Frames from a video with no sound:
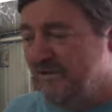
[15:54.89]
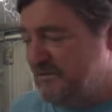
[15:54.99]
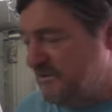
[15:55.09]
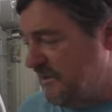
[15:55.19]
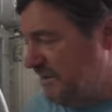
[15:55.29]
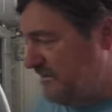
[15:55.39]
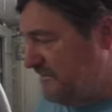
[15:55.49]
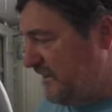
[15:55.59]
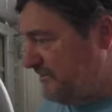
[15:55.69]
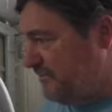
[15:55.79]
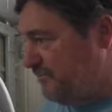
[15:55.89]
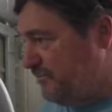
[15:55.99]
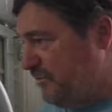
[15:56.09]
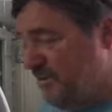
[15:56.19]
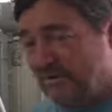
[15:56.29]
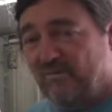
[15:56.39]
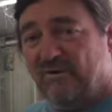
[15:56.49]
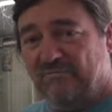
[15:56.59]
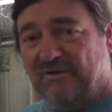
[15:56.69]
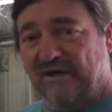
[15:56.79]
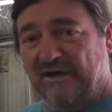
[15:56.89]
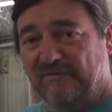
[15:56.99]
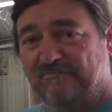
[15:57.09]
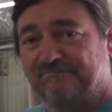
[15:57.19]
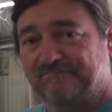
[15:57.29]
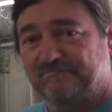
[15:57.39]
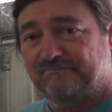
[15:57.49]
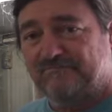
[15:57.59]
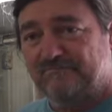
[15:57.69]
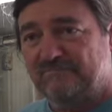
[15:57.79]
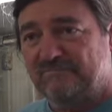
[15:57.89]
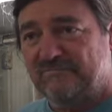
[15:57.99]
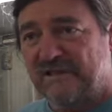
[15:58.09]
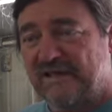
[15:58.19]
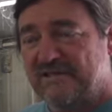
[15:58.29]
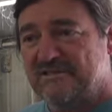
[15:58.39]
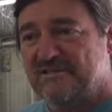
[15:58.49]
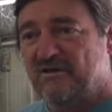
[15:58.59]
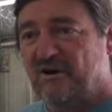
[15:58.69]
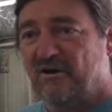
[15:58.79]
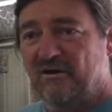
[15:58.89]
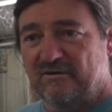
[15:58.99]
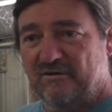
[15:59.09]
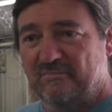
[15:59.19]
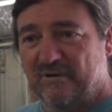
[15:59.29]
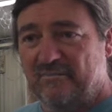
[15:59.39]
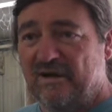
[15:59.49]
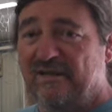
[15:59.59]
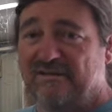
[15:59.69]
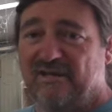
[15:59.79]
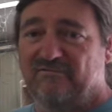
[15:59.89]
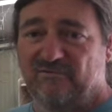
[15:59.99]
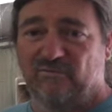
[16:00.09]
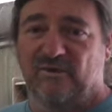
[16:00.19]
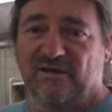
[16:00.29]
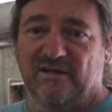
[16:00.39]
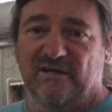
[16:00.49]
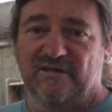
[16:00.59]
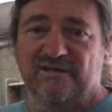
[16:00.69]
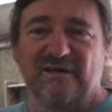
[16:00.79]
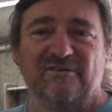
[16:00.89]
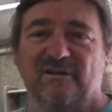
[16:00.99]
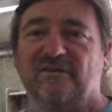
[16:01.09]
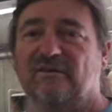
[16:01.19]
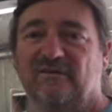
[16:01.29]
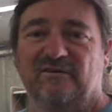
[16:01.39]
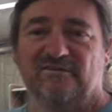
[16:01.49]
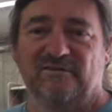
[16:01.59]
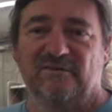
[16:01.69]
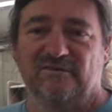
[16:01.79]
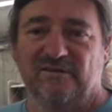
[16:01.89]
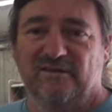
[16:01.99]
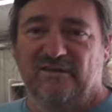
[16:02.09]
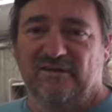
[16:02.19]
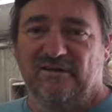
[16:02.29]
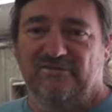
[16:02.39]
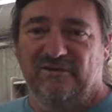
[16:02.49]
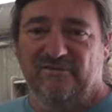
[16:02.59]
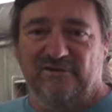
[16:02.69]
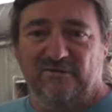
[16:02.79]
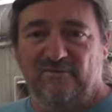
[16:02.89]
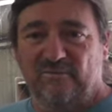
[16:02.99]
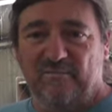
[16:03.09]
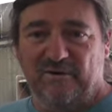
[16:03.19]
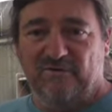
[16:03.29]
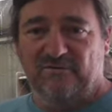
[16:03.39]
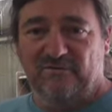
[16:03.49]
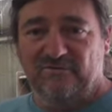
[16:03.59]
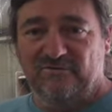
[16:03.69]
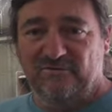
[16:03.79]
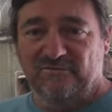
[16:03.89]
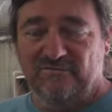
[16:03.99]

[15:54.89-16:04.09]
So that's pretty well what I'm taking. It's not a lot, but I'm only there for a week, and you don't need a lot. So I said I'll take 1 pair of thongs,